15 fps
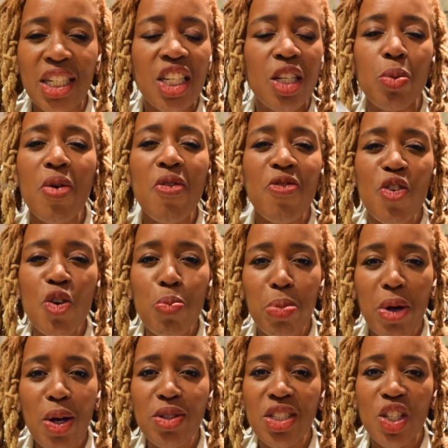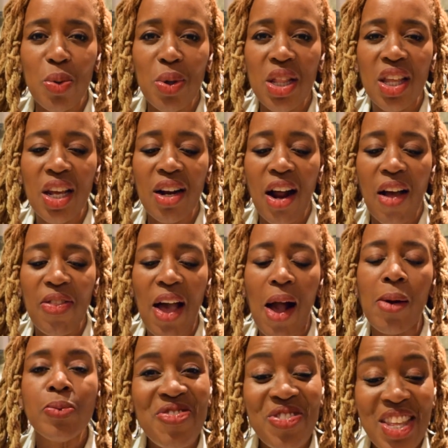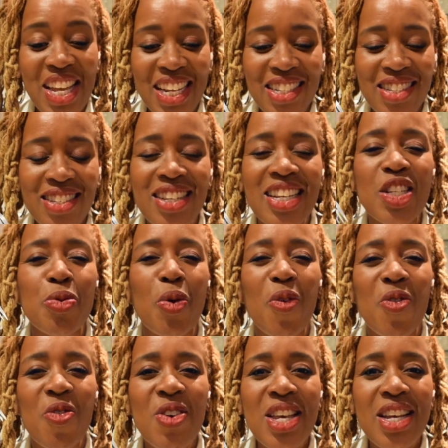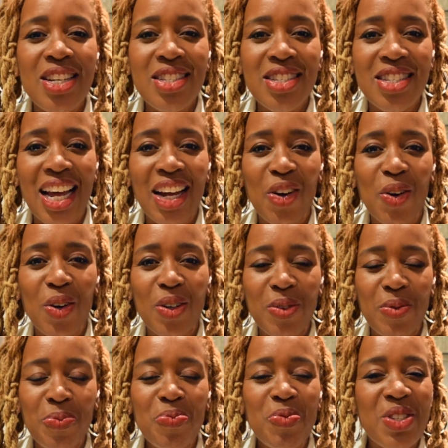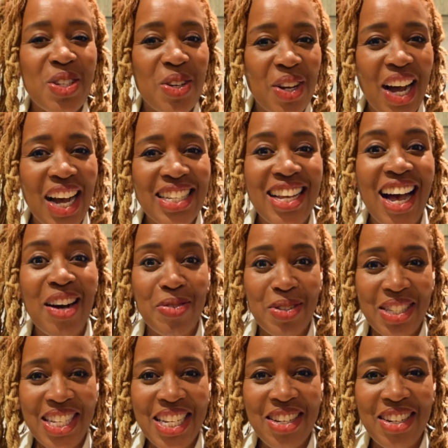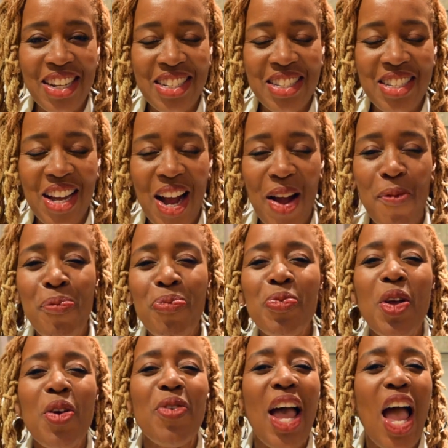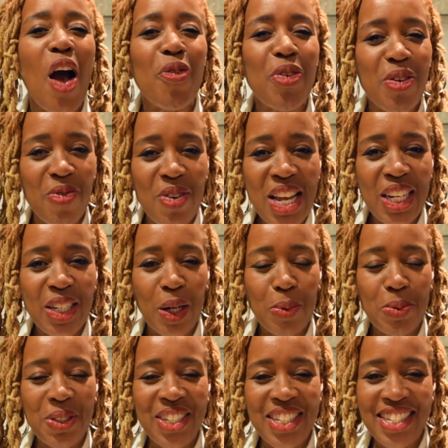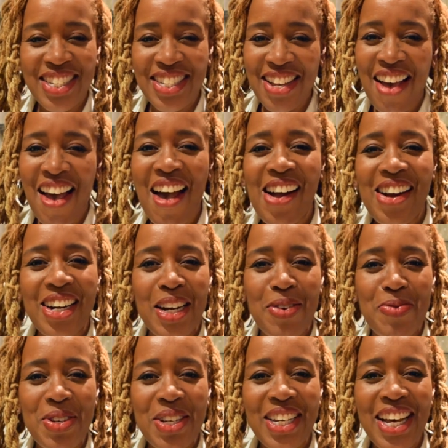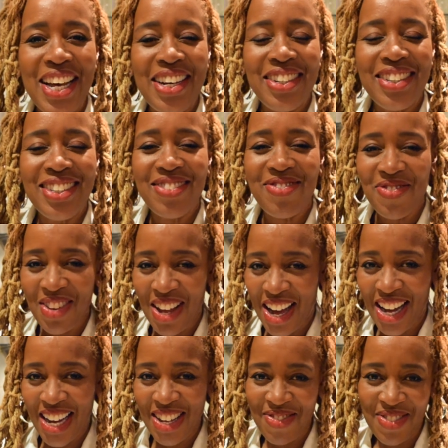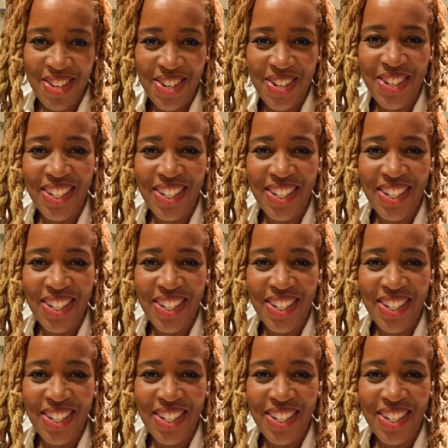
it, you won't feel bloated or anything like that. This is what vegans snack on. So guys, I will see you next time for healthy vegan options. I'm your girl. I'm your